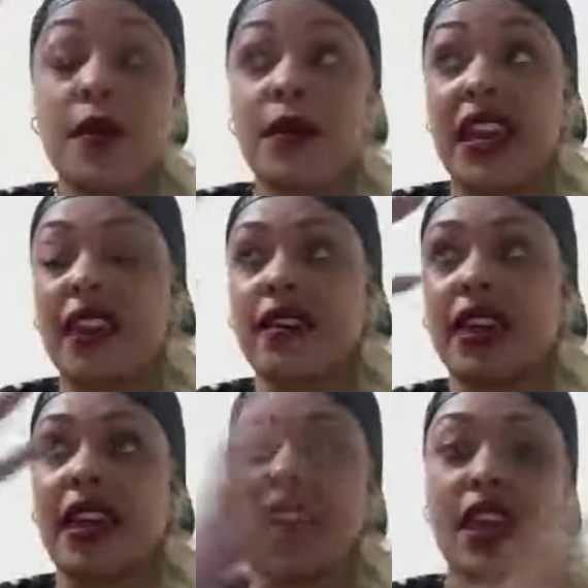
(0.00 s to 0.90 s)

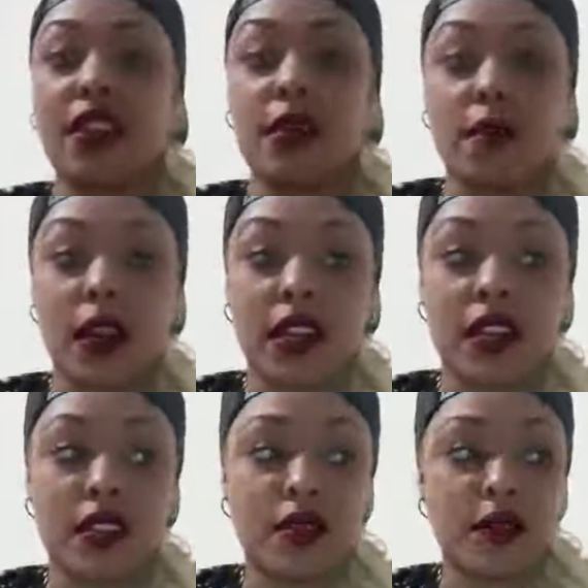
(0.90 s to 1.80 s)
they gain their
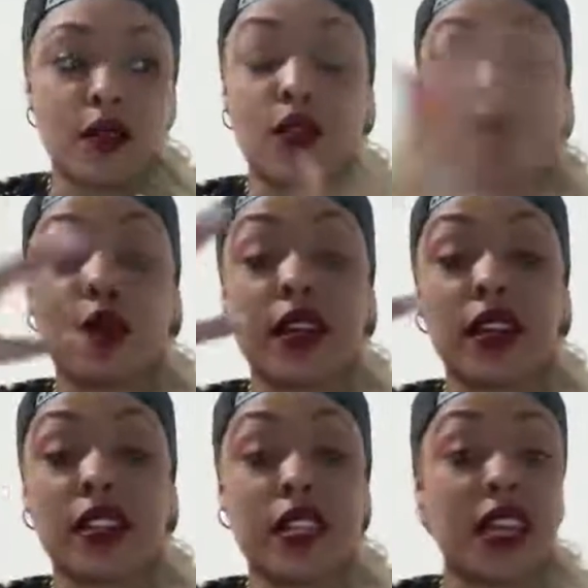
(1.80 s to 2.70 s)
money through careers
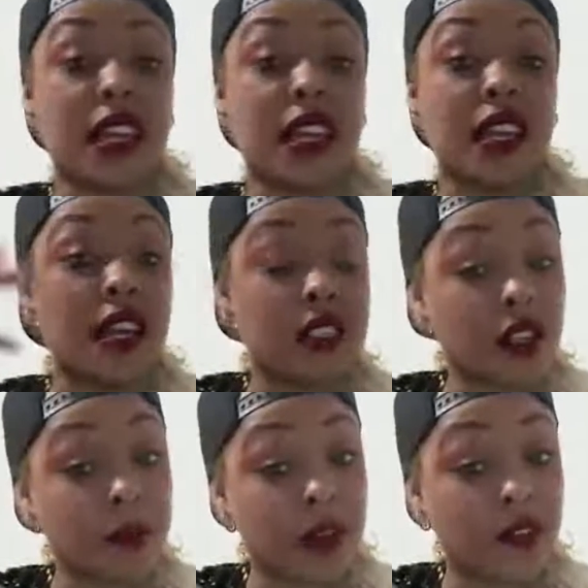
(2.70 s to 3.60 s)
that they didn't necessarily
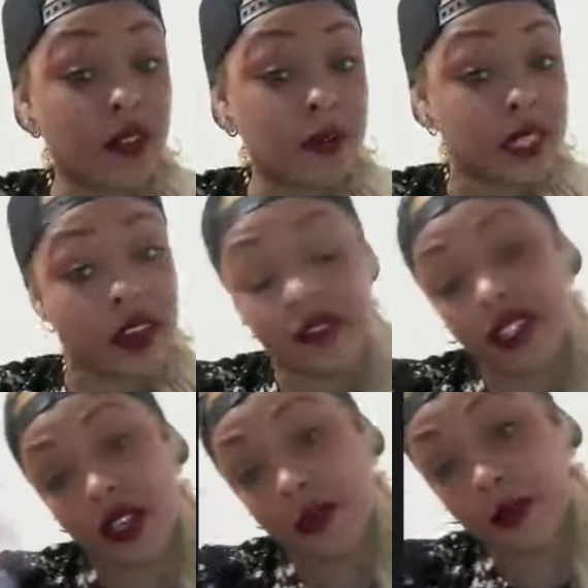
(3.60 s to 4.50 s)
pick for themselves,
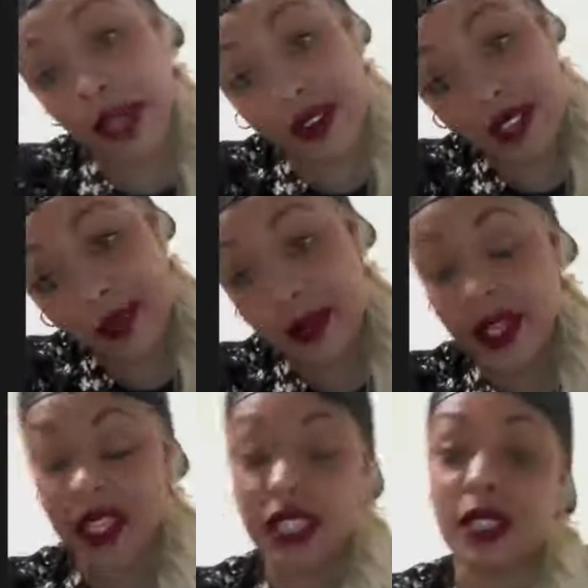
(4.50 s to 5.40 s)
their parents
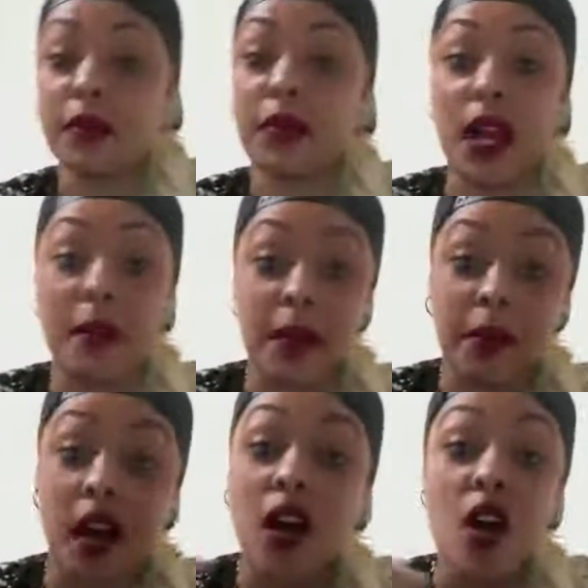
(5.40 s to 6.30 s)
picked, and blah blah
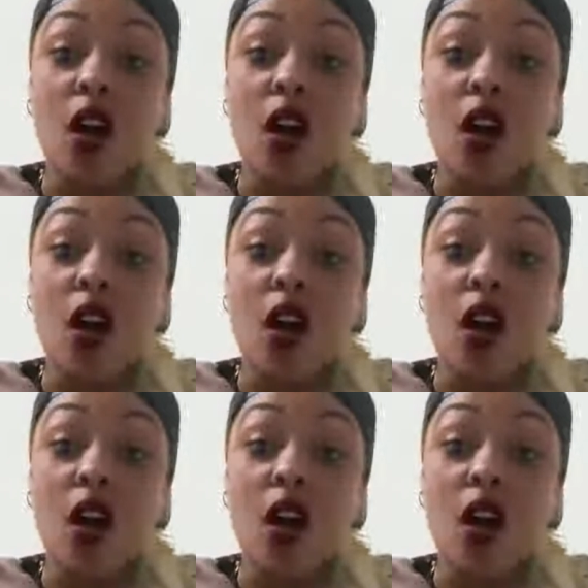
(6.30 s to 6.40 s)
blah,